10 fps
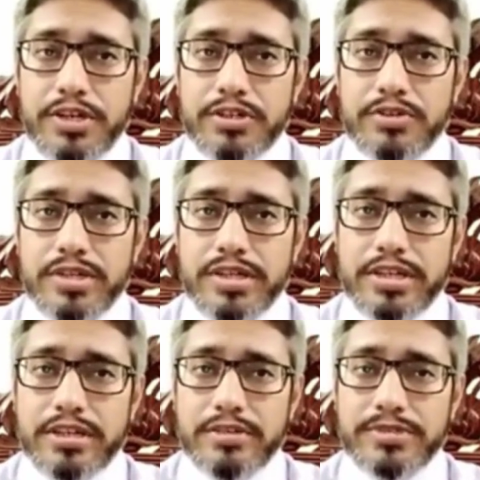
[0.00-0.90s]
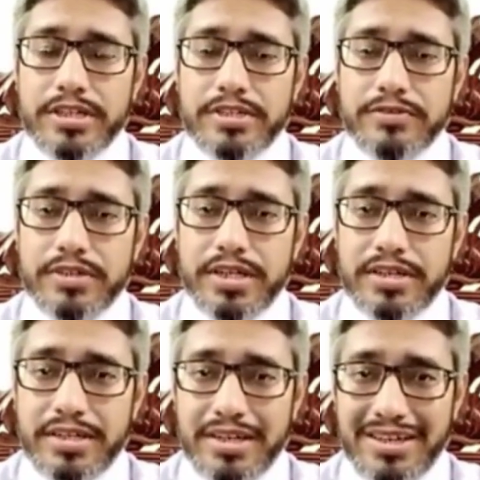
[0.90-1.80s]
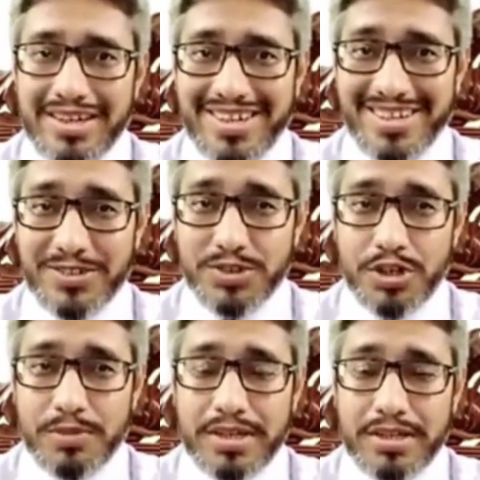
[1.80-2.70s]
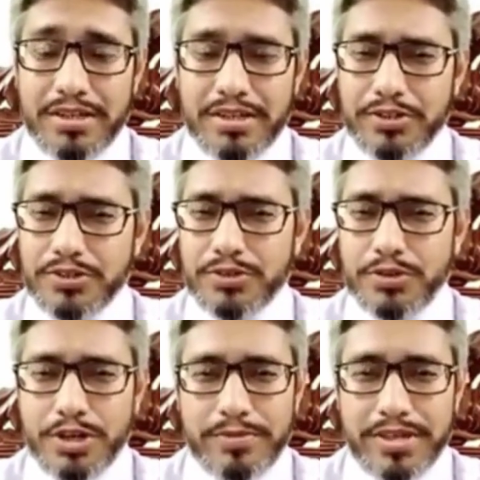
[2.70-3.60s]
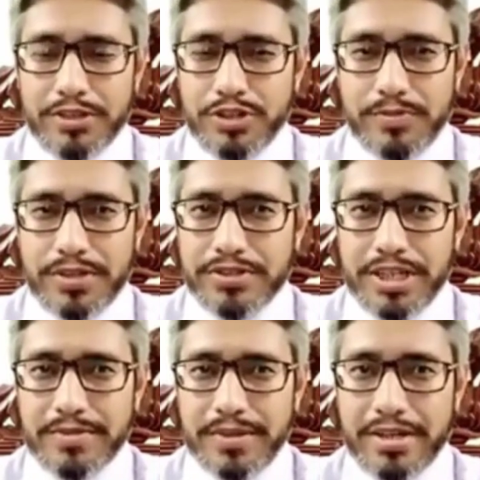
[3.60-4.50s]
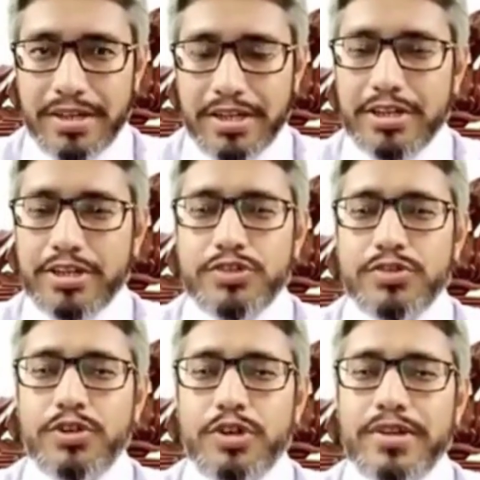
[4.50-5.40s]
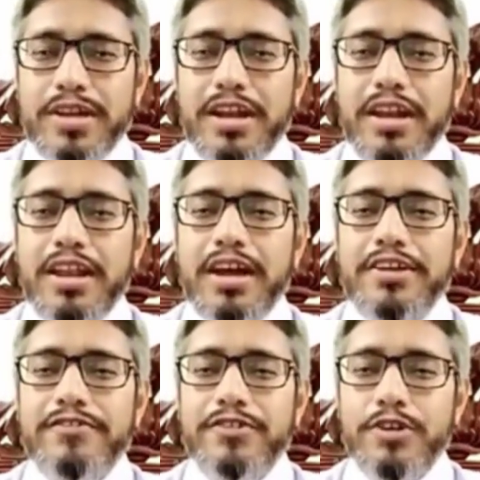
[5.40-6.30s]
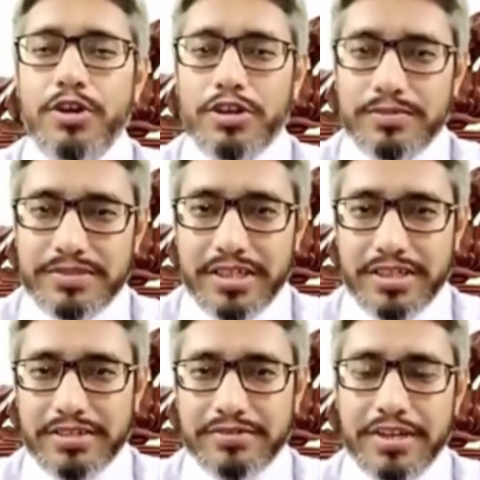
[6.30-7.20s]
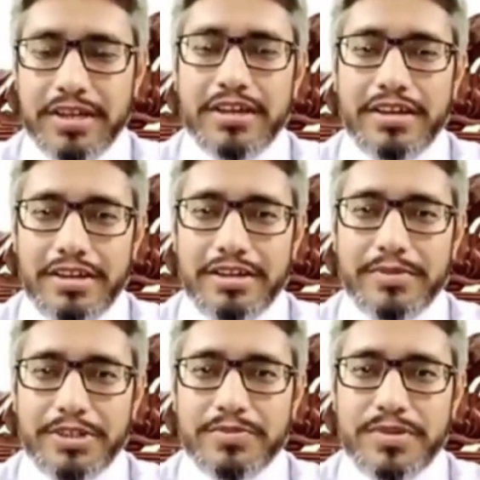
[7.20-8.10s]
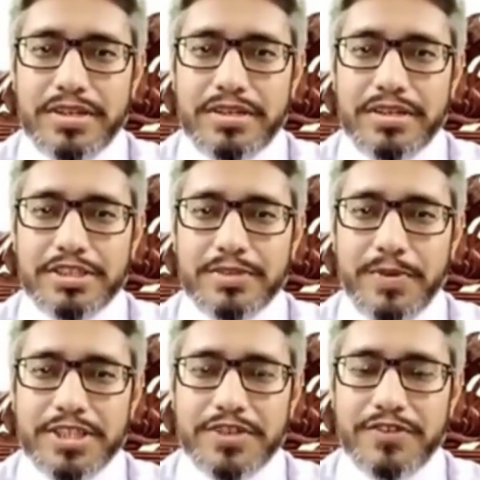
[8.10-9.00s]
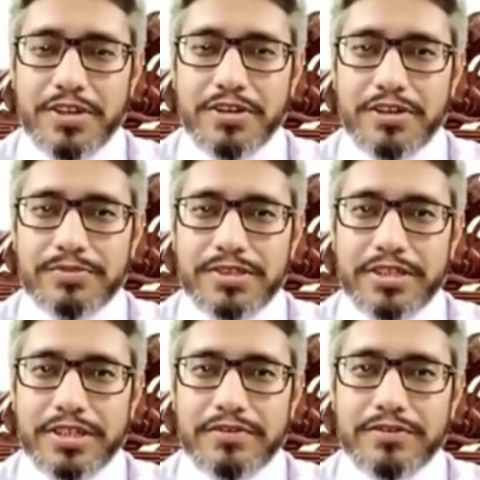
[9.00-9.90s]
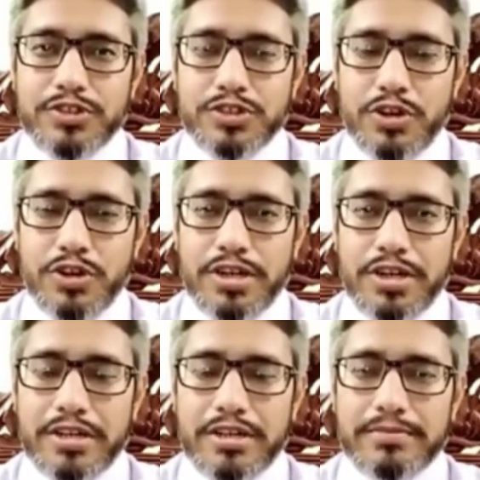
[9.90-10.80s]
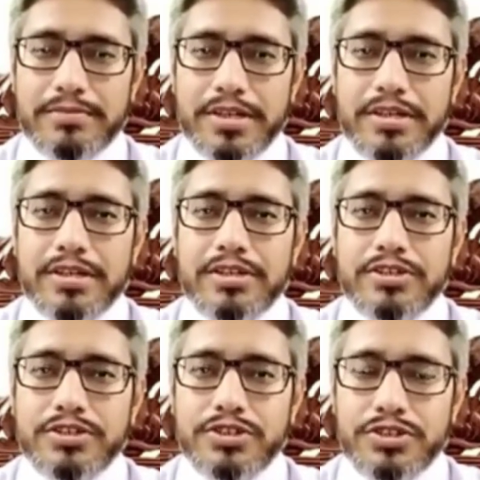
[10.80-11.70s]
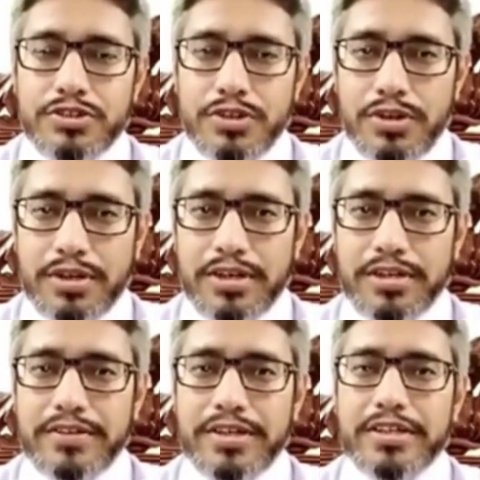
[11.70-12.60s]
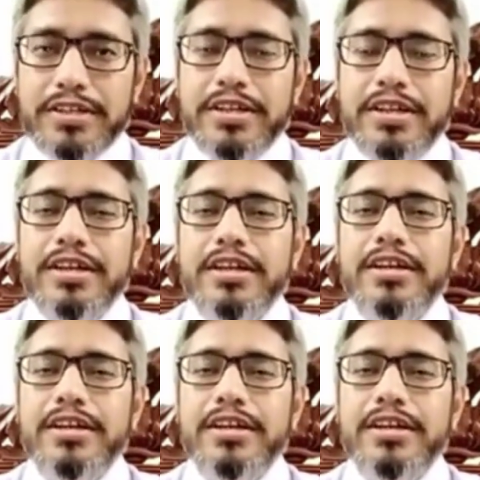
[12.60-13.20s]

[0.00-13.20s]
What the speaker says: You include a career objective or a targeted job. It should not be a sweeping statement. It should not be a lifelong objective. It must be a specific objective, short term, short living